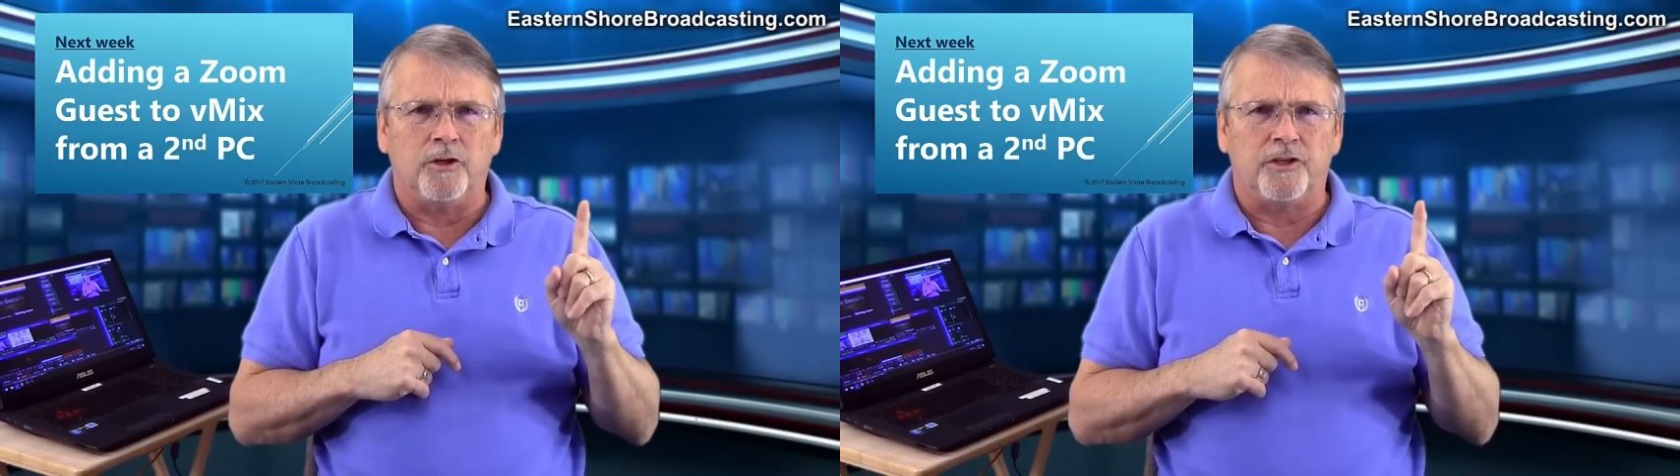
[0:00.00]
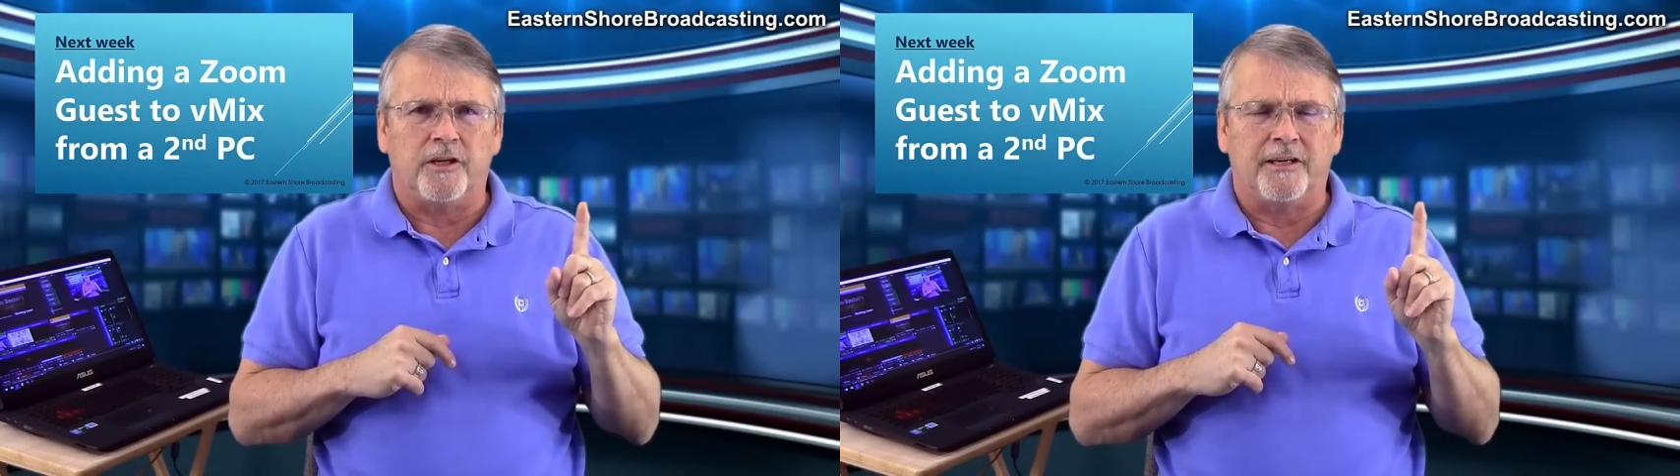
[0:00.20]

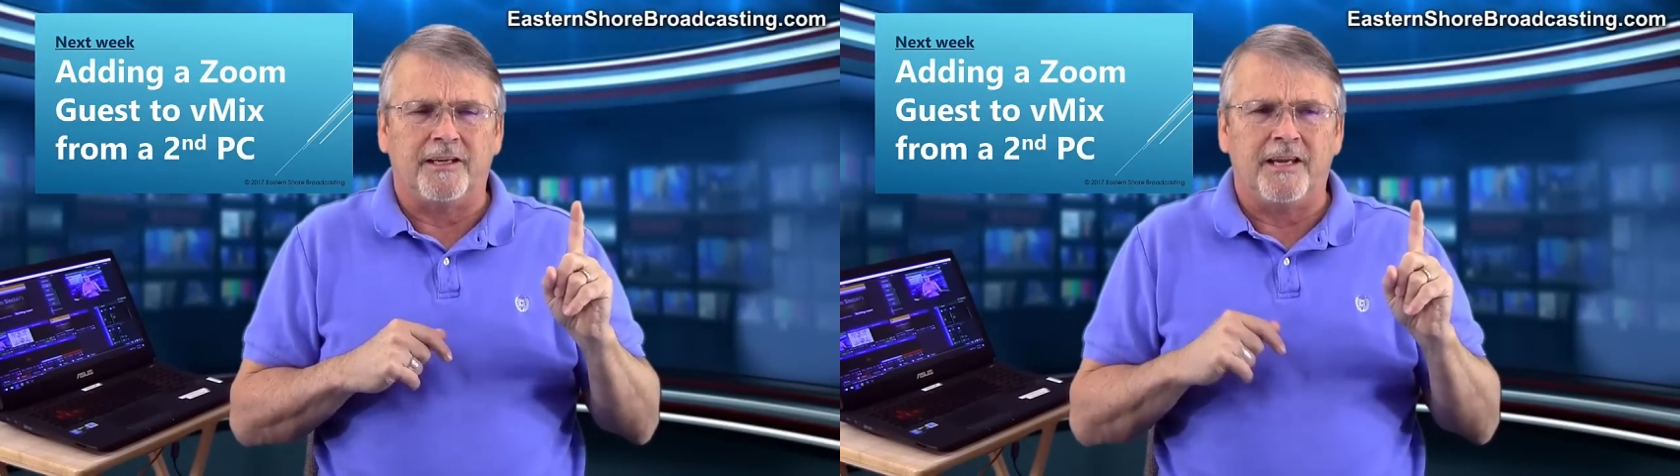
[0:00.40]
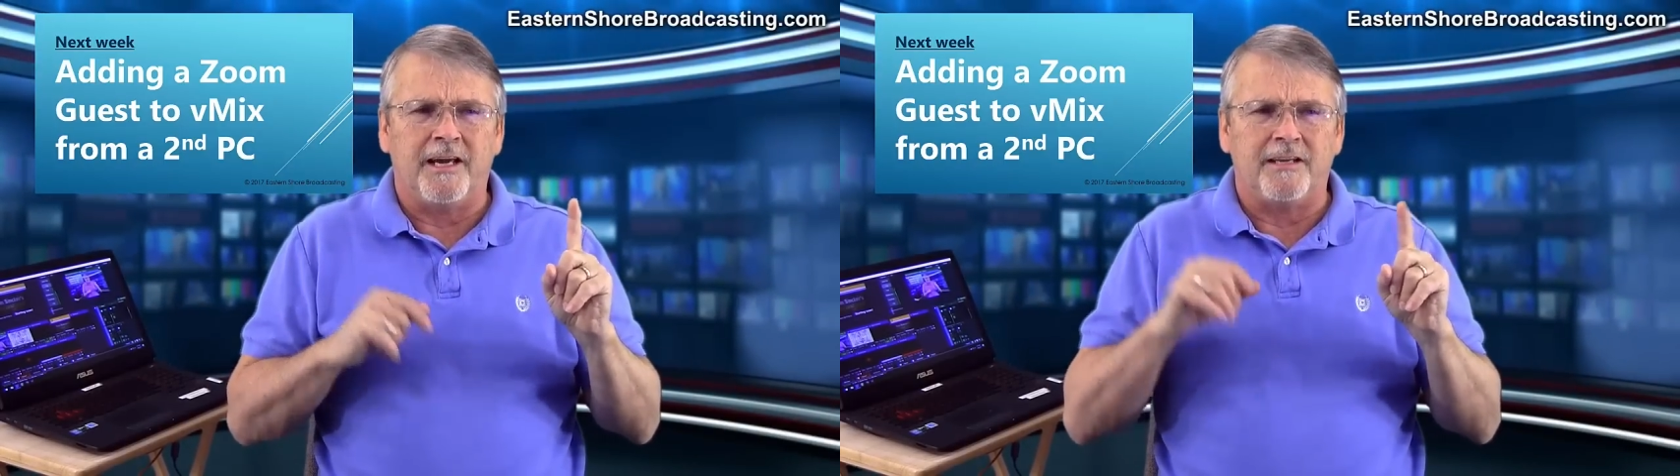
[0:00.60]
what you're going
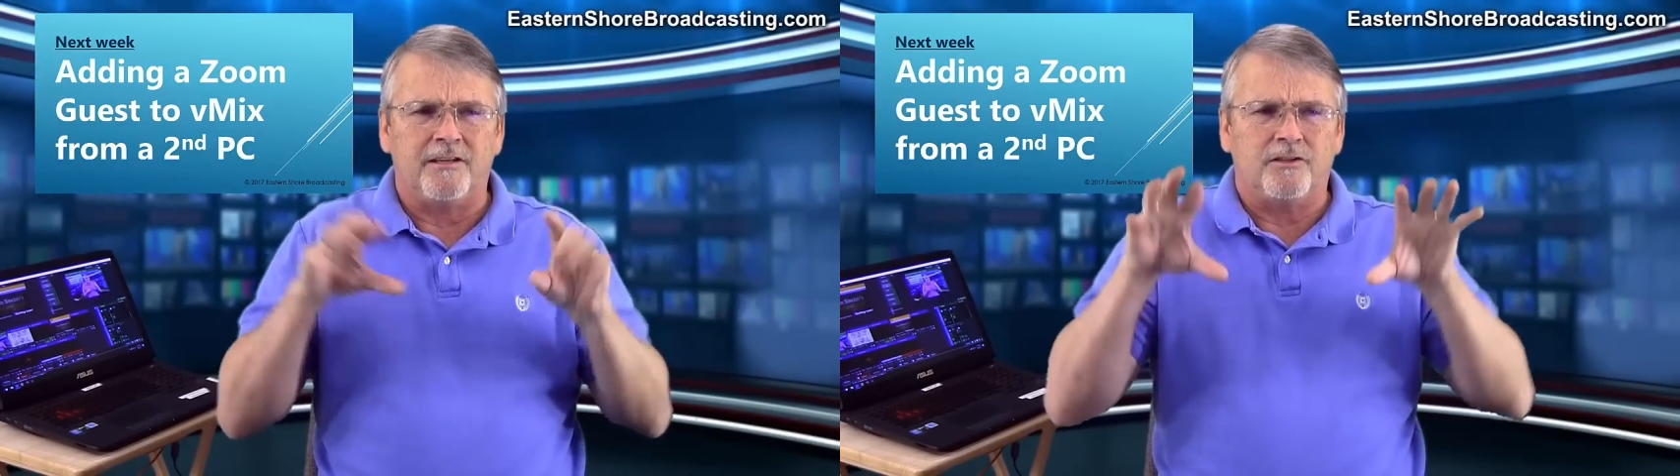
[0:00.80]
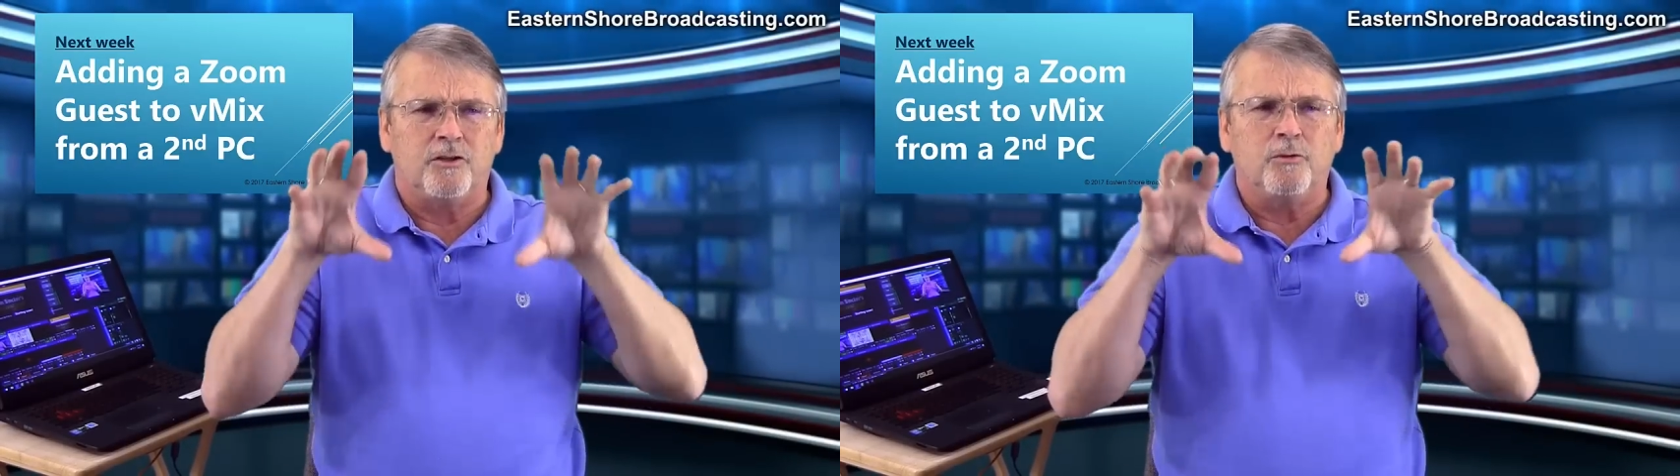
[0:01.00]
to get
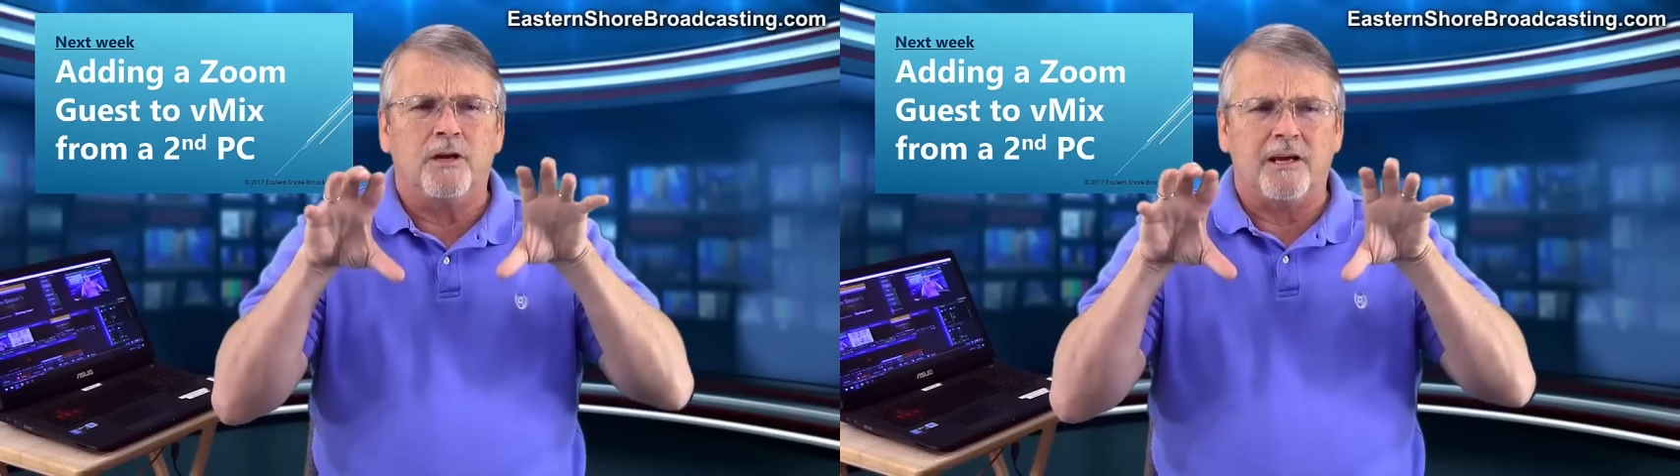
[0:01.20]
is two